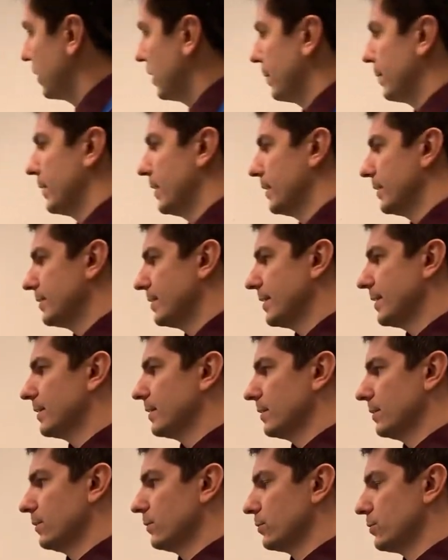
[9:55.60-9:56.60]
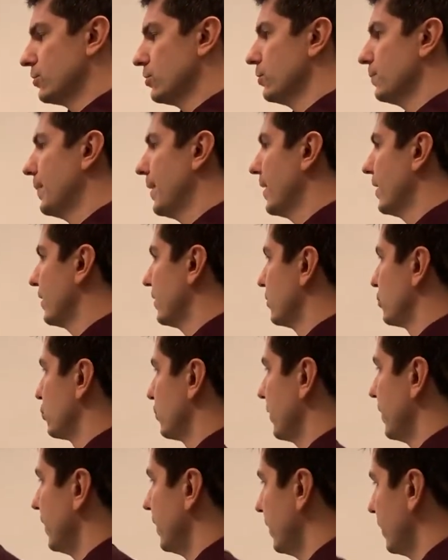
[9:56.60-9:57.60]
I'm going to take a little tube out of the
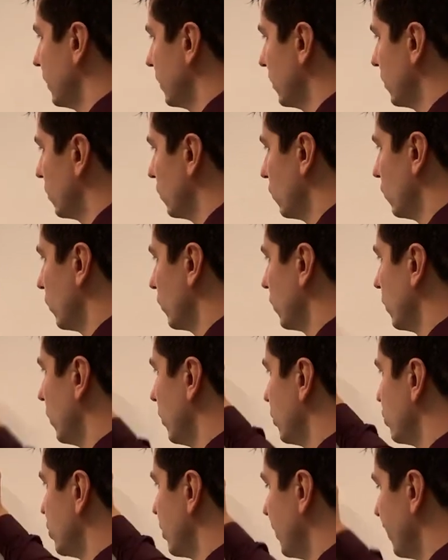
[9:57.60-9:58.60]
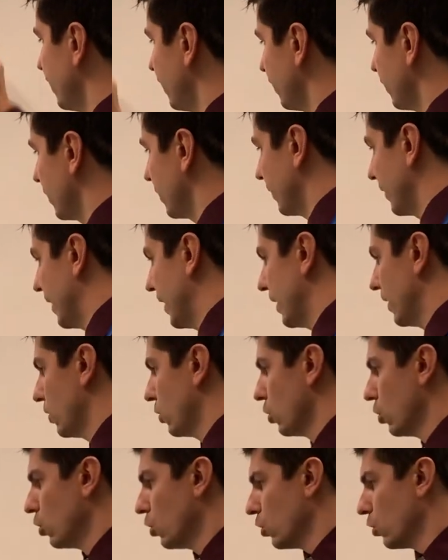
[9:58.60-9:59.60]
tree. or enlarge it, okay?
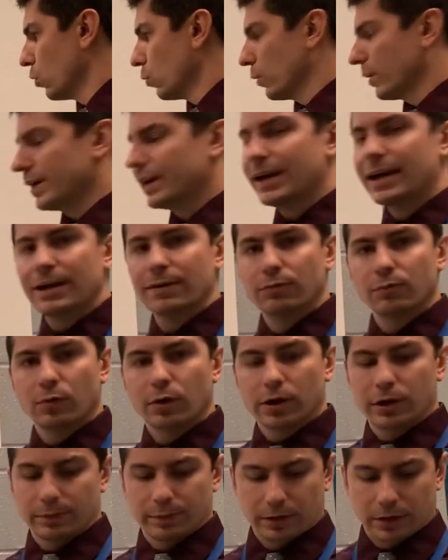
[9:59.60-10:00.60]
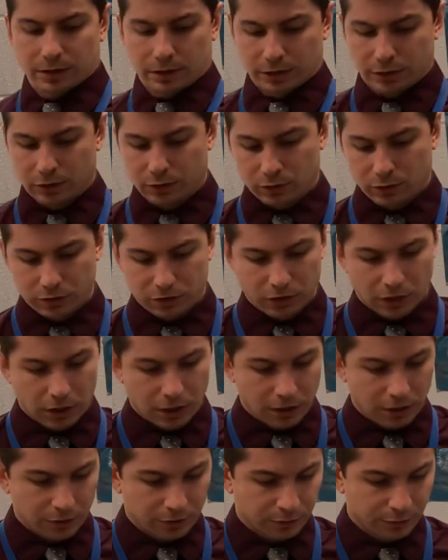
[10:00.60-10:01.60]
We're gonna have water molecules
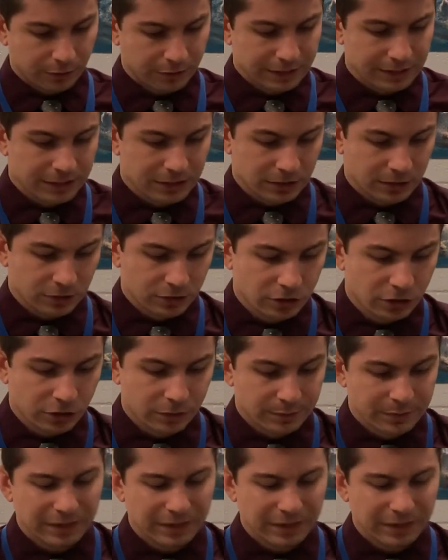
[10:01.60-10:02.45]
all through these little tubes.